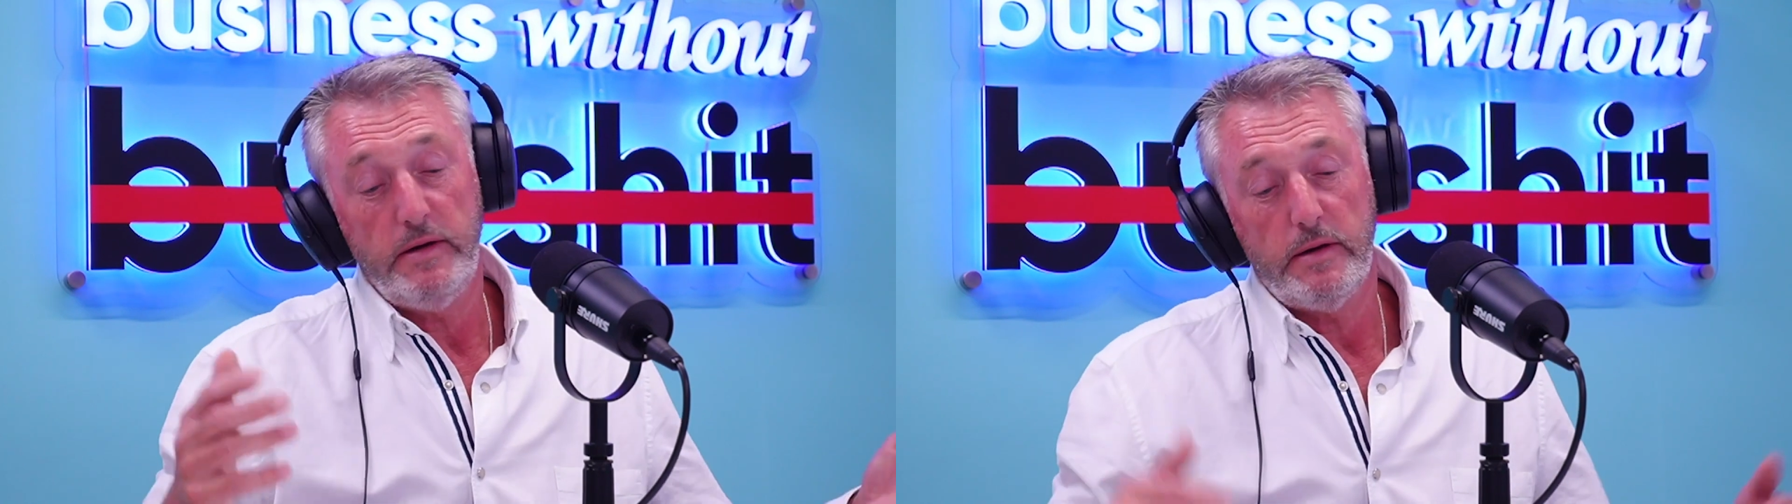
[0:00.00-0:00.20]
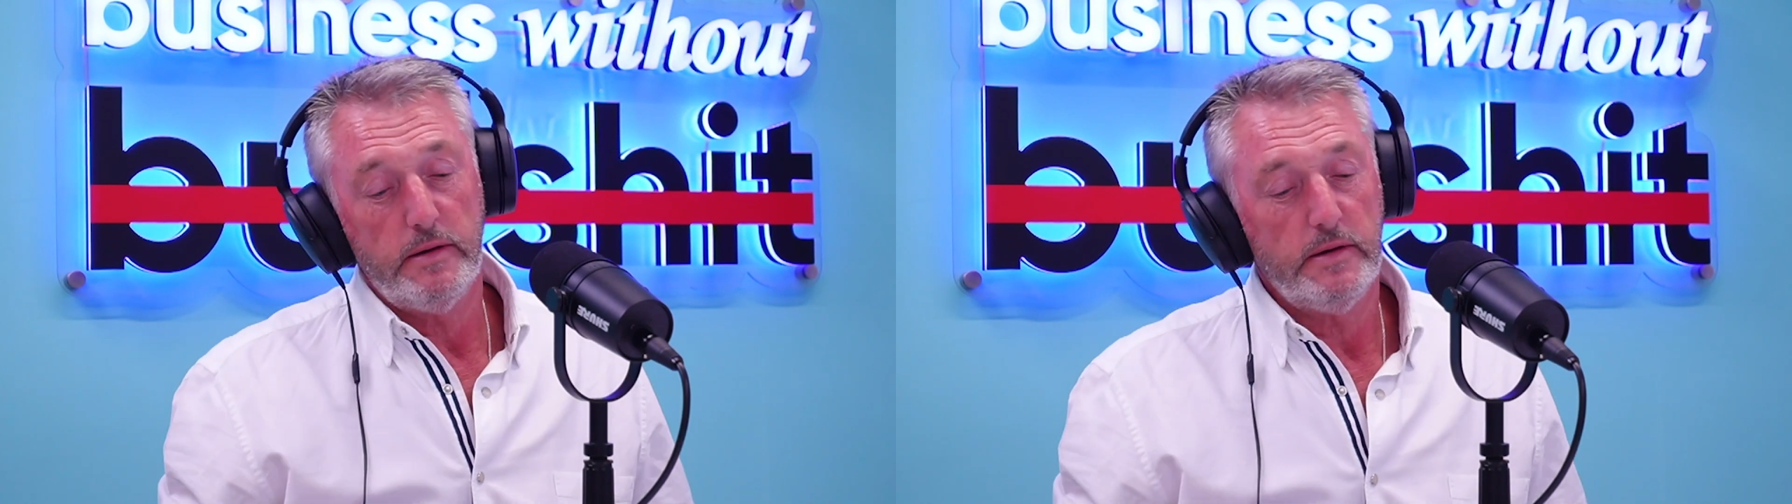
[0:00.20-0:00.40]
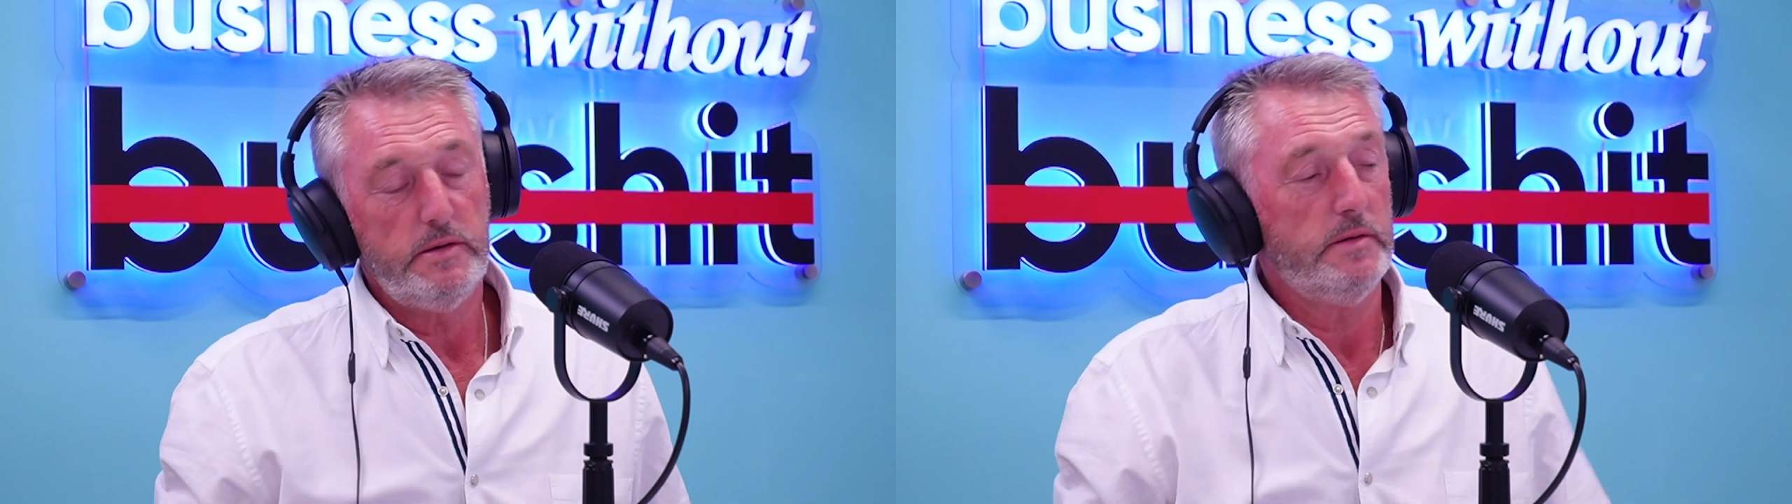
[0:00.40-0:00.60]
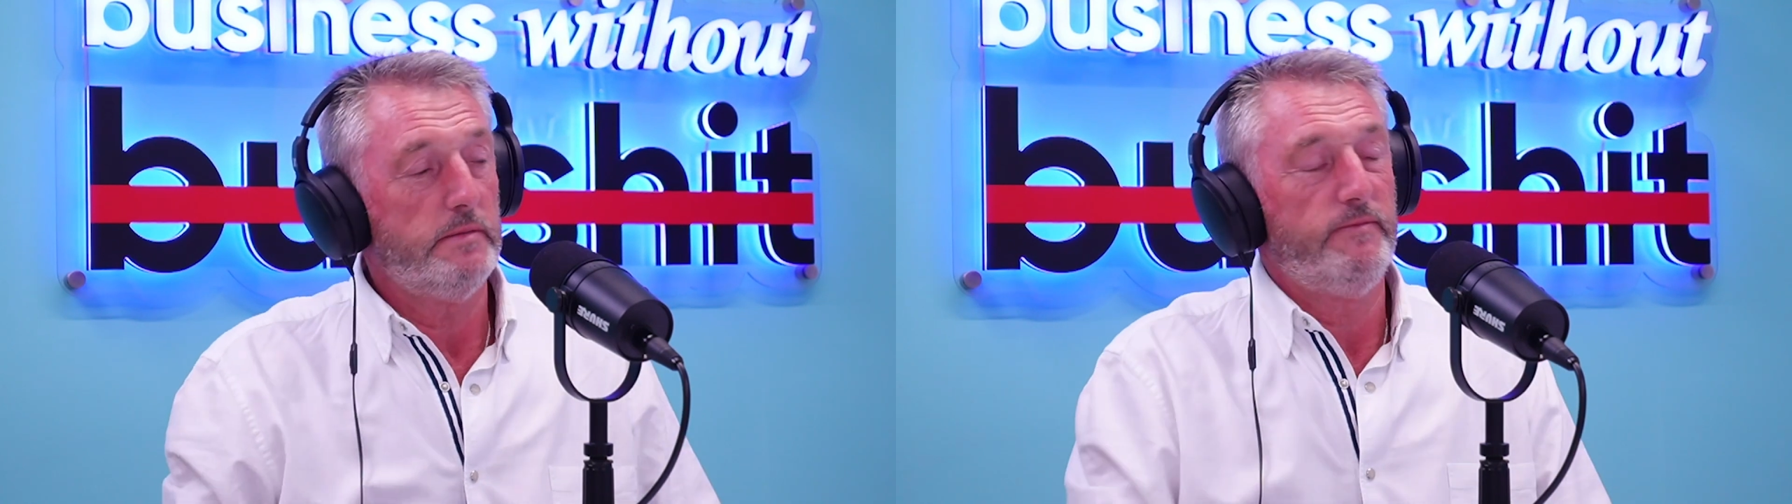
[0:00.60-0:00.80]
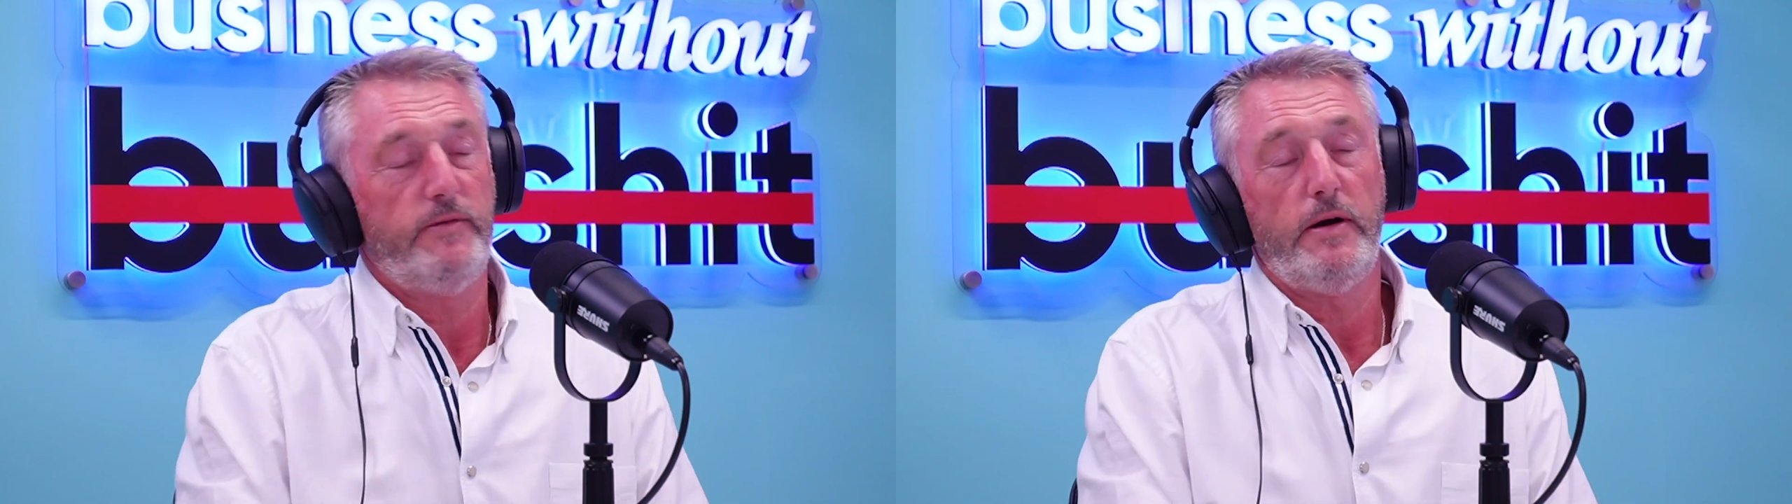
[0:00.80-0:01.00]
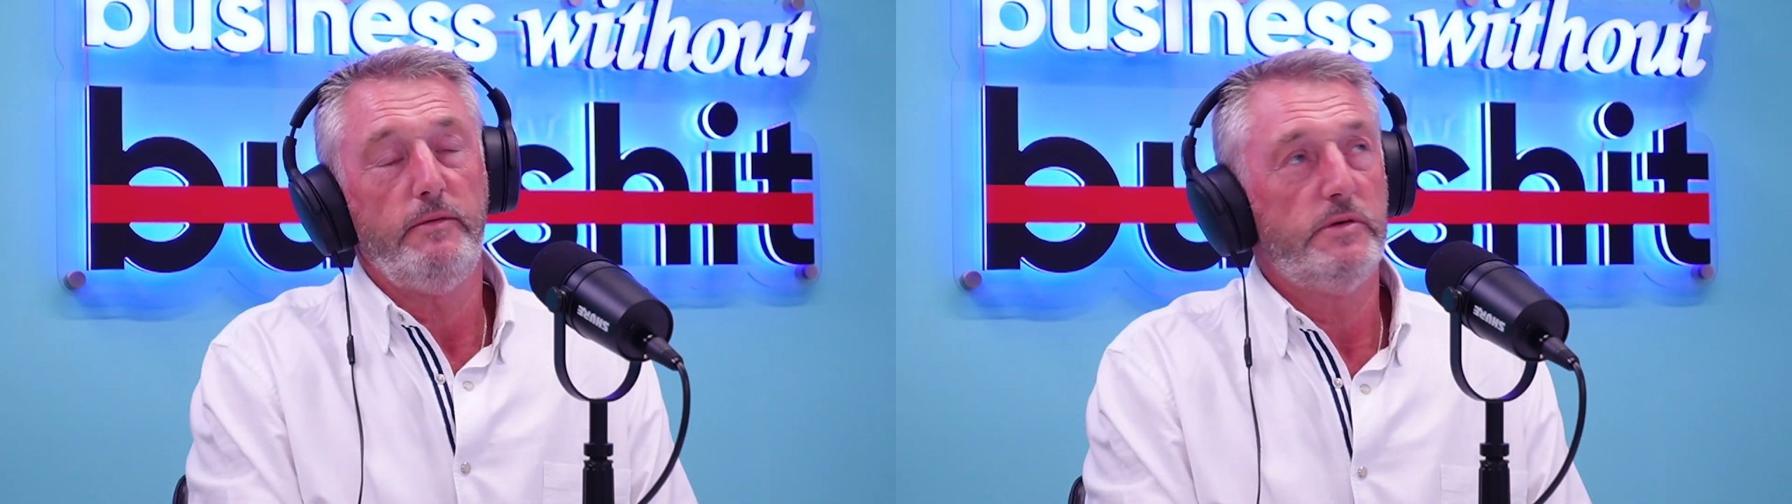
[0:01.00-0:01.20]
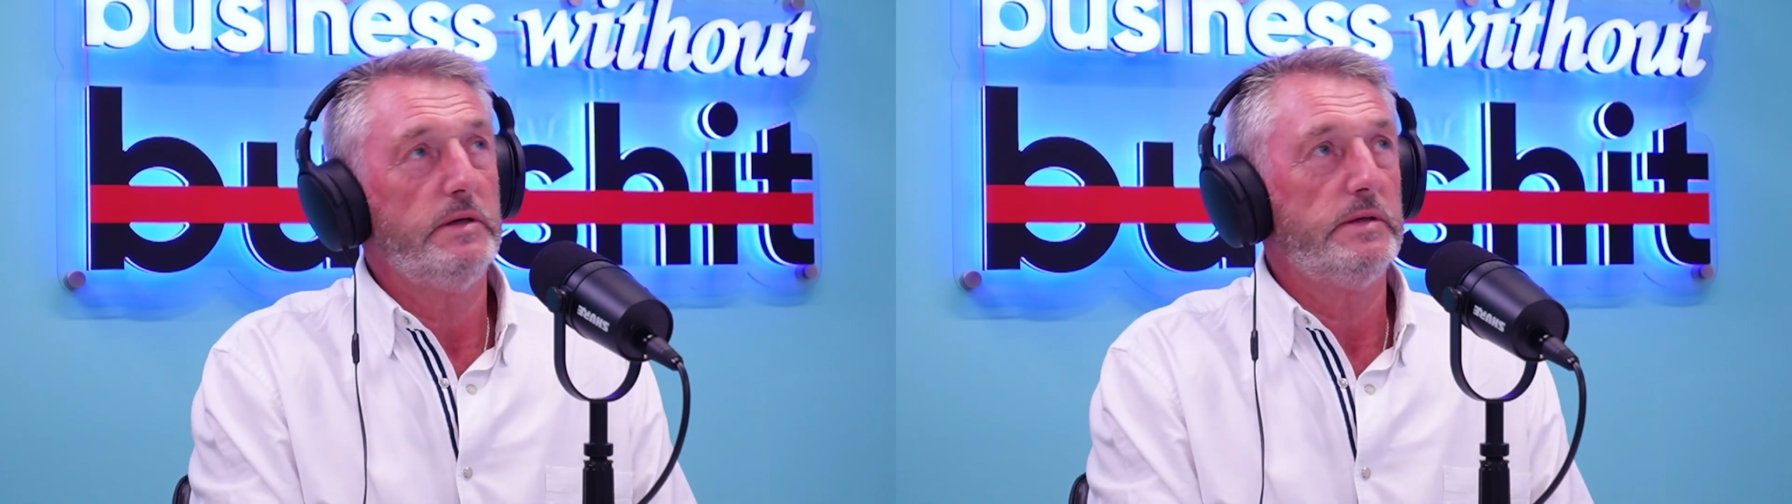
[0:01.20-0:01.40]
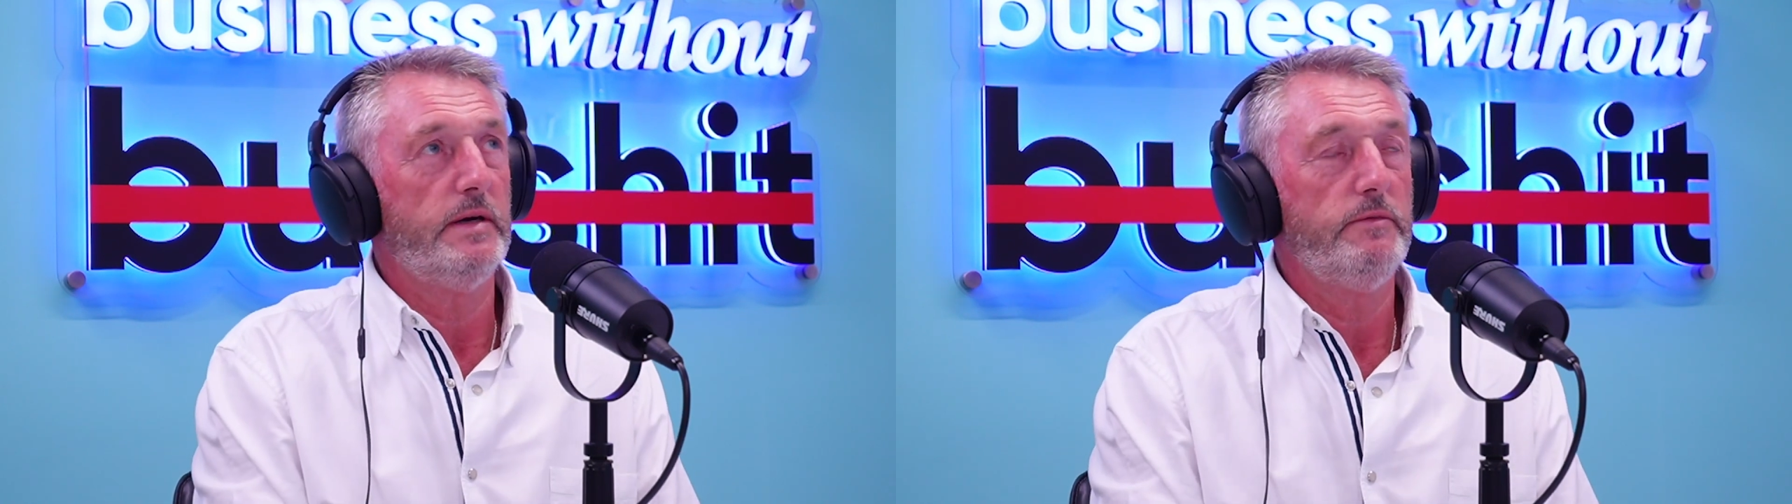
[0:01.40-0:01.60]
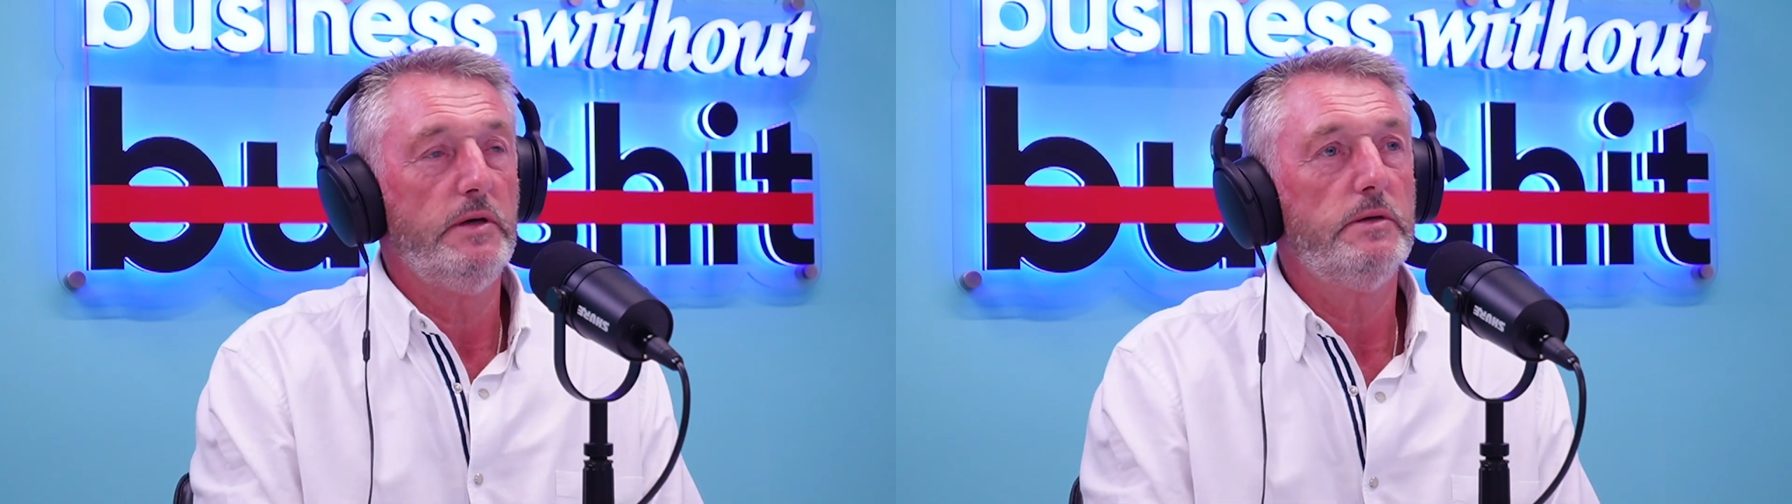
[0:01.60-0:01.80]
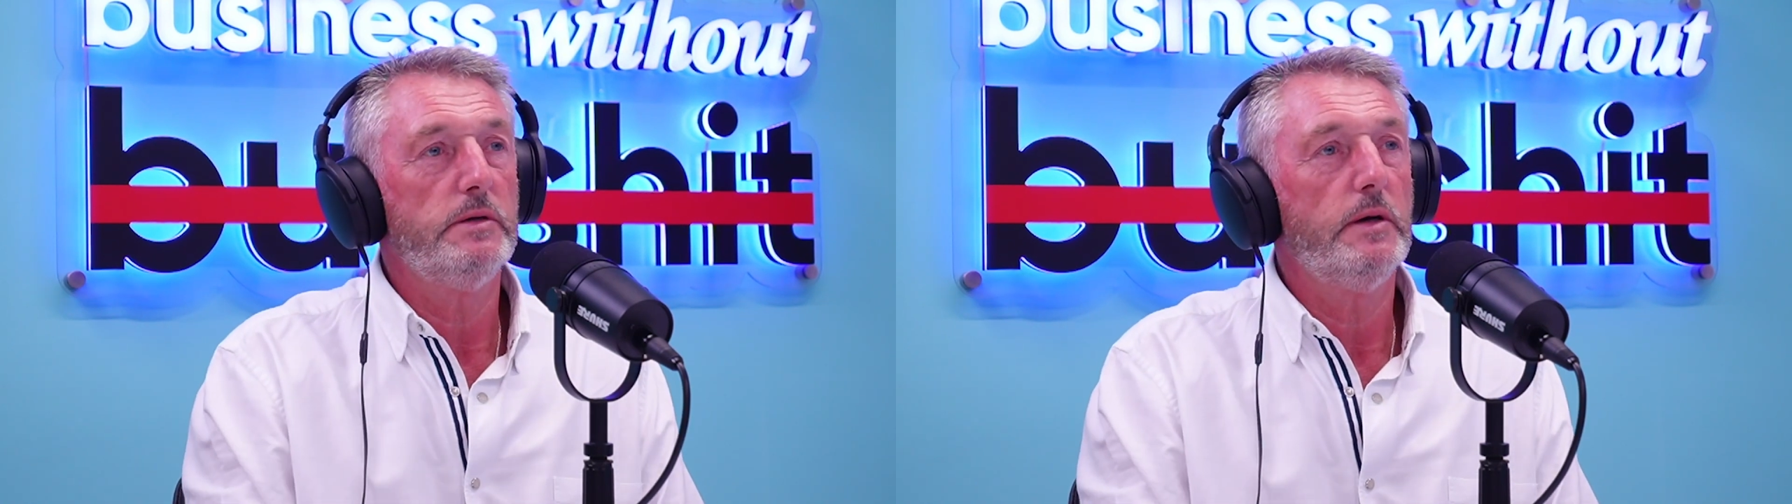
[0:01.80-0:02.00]
this is 5, 6, 7
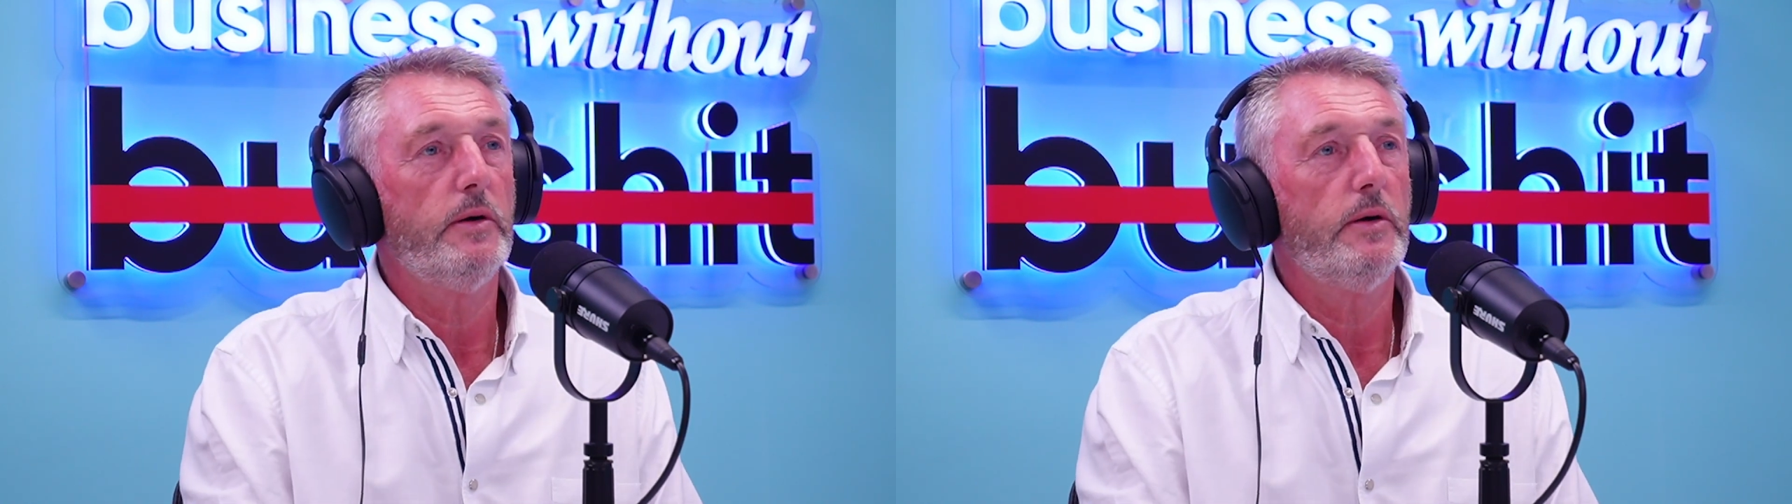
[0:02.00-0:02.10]
years